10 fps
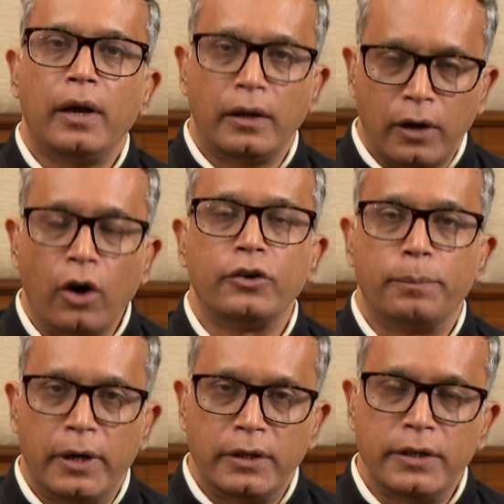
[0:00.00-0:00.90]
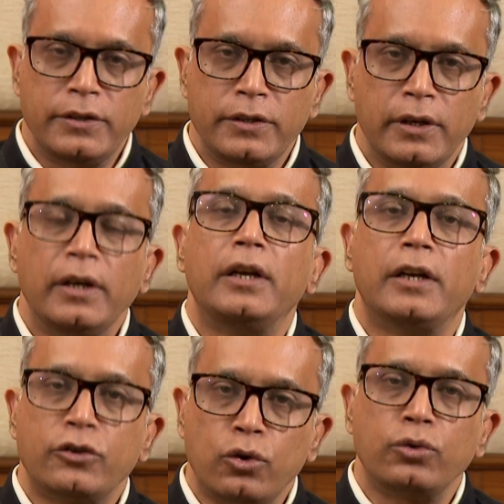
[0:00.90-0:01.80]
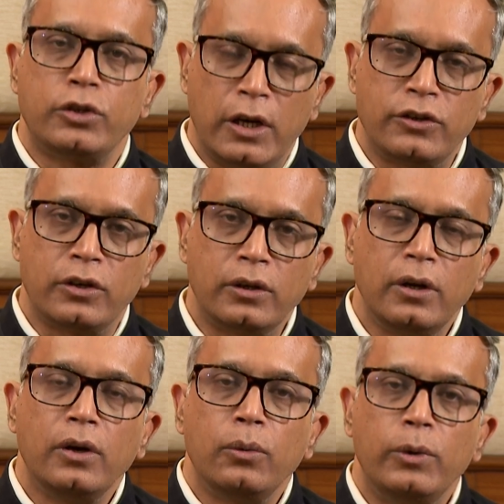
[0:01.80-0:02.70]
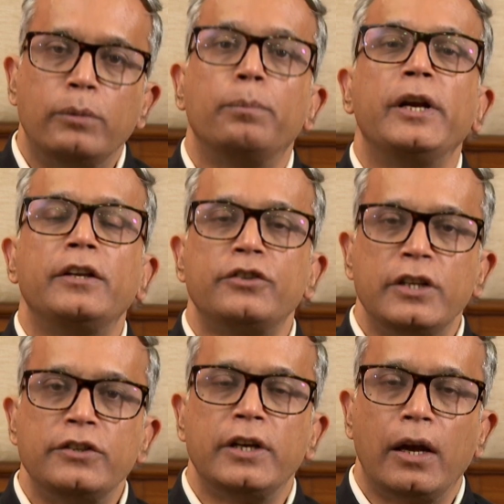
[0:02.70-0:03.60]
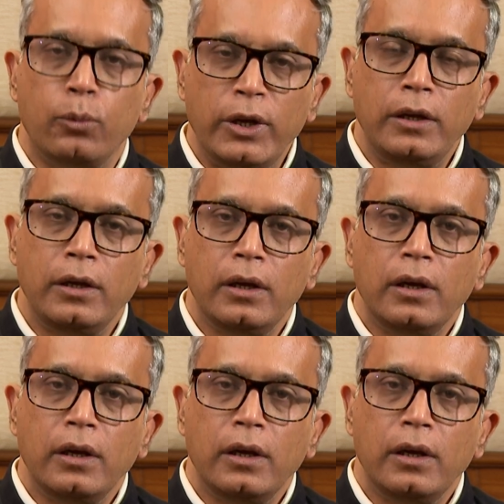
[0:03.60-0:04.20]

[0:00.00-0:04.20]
and entrepreneurs in association with BRICS CCI WE,